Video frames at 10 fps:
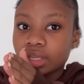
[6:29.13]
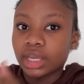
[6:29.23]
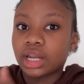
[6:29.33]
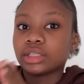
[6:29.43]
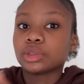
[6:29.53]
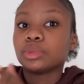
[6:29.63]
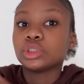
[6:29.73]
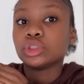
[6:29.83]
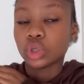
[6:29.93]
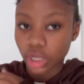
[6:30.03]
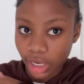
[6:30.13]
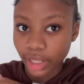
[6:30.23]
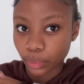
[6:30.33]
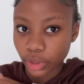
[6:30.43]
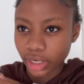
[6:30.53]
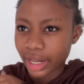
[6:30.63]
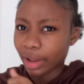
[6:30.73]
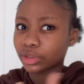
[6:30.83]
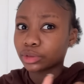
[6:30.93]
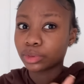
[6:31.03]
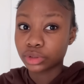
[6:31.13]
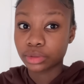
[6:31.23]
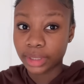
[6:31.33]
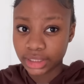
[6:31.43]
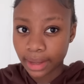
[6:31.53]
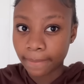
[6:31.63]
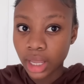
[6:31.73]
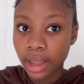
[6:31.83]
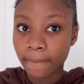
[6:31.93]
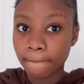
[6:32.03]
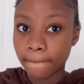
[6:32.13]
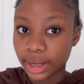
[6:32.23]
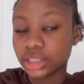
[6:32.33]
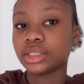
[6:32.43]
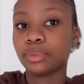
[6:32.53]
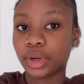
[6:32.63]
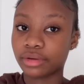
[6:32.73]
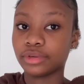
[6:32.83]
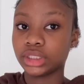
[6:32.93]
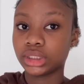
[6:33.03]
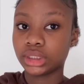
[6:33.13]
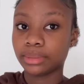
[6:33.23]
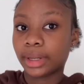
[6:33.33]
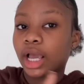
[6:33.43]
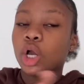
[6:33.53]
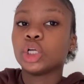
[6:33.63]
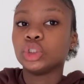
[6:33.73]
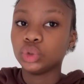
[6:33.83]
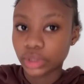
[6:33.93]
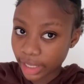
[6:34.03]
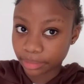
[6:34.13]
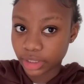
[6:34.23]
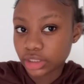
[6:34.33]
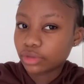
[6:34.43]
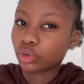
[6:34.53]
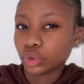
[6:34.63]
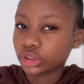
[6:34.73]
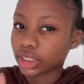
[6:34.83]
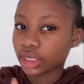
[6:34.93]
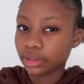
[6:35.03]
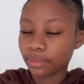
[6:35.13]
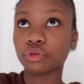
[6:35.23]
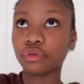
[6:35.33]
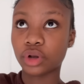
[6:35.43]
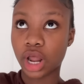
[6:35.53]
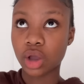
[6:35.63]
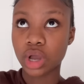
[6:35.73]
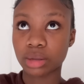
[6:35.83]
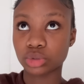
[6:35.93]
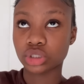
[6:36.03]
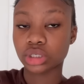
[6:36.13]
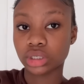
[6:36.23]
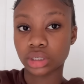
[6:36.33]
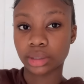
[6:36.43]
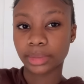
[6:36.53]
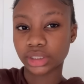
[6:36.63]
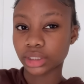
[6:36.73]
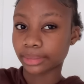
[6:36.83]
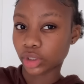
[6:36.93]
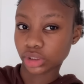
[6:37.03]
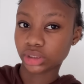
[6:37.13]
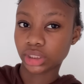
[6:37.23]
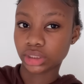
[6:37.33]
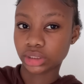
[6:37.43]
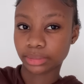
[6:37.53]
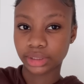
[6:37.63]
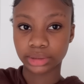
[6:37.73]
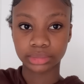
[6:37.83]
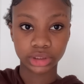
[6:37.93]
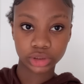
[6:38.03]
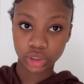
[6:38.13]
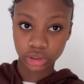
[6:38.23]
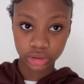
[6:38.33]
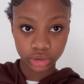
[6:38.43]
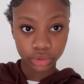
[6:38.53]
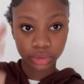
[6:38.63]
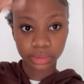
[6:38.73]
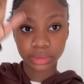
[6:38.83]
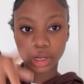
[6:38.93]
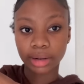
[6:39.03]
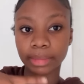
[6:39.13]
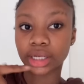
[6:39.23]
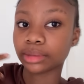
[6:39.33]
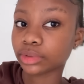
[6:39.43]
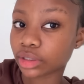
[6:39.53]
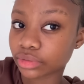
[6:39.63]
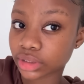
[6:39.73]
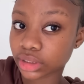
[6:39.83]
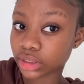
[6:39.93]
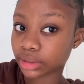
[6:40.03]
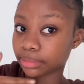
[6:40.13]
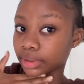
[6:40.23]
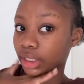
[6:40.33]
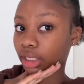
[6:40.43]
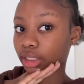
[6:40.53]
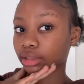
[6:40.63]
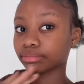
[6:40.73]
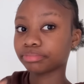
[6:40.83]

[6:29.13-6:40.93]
and I was supposed to do online work and I was supposed to make some bus breakfast, but I can't do that because of load shedding. But for now, I'm just gonna make some content, make some TikToks, you know, line my lips obviously, but like,